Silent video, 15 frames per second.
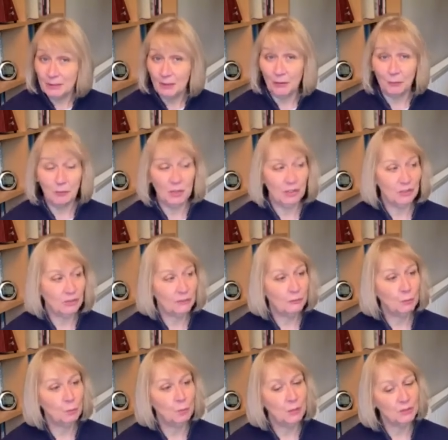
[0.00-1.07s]
in other words,
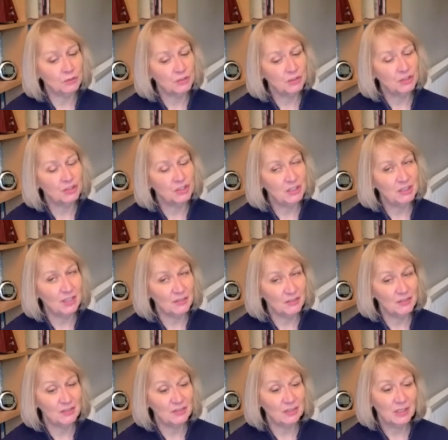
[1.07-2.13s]
for what she
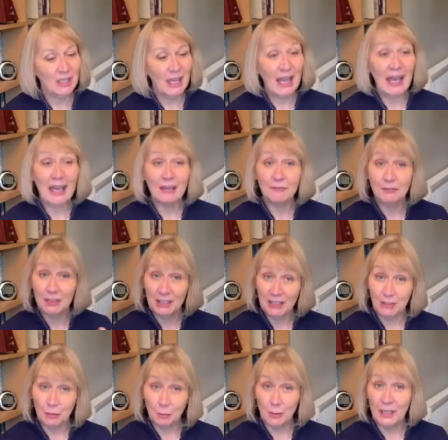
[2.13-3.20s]
doesn't have
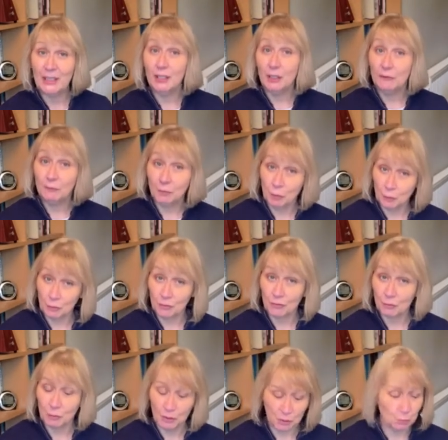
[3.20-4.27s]
in the way of
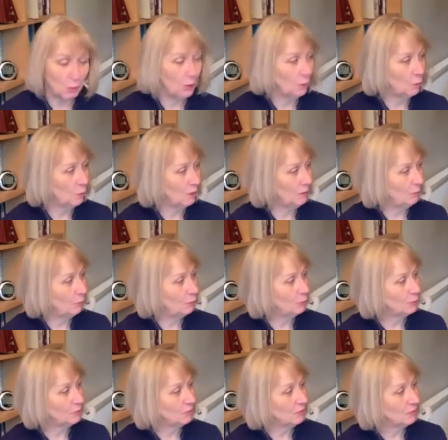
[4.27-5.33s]
looks, which were all
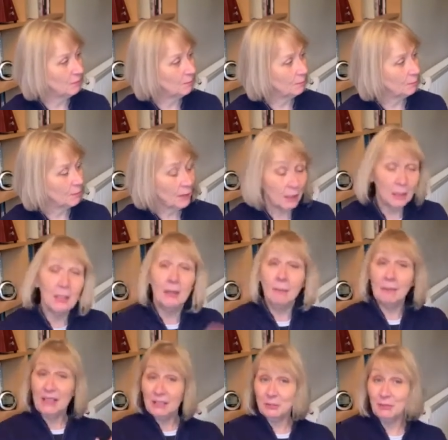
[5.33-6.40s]
important.
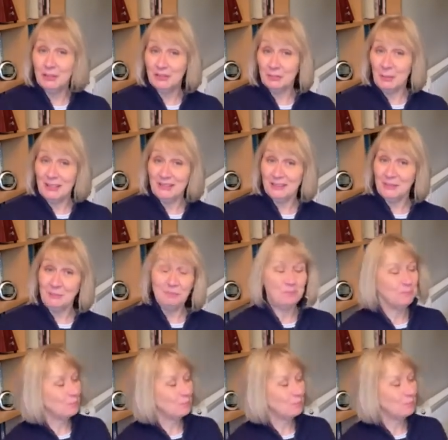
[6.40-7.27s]
Back to Elisabetta.